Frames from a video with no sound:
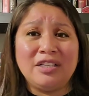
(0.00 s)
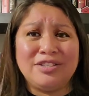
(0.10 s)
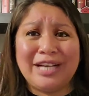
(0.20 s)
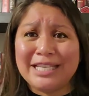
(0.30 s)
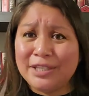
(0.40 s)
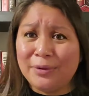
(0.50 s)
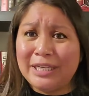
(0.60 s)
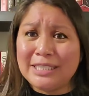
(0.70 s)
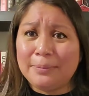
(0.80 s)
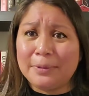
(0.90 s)
Do you guys know
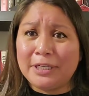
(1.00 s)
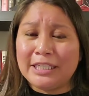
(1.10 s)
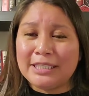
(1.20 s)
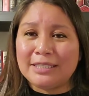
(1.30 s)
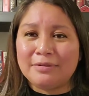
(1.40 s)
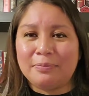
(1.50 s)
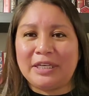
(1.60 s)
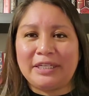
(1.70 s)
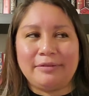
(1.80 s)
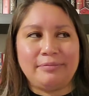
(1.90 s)
what a zipper is?
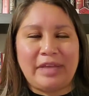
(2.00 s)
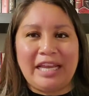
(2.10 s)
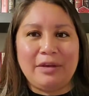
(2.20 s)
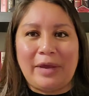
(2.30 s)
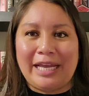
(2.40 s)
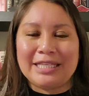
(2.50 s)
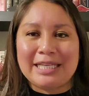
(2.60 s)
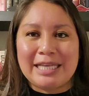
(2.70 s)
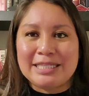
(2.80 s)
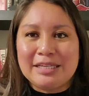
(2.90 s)
But anyway, it's
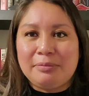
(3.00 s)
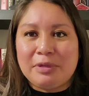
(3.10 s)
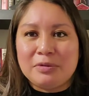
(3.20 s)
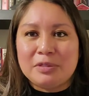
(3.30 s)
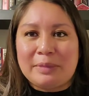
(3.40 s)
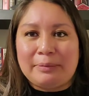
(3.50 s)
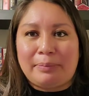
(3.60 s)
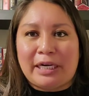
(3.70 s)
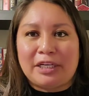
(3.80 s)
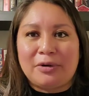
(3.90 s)
it's an
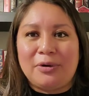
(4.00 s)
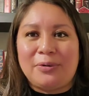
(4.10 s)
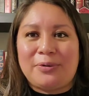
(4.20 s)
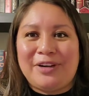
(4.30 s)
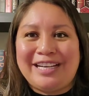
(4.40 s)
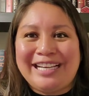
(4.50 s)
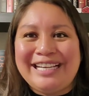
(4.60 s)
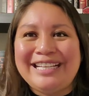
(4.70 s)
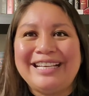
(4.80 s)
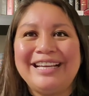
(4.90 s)
amusement park
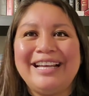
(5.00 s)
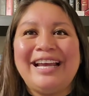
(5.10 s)
ride,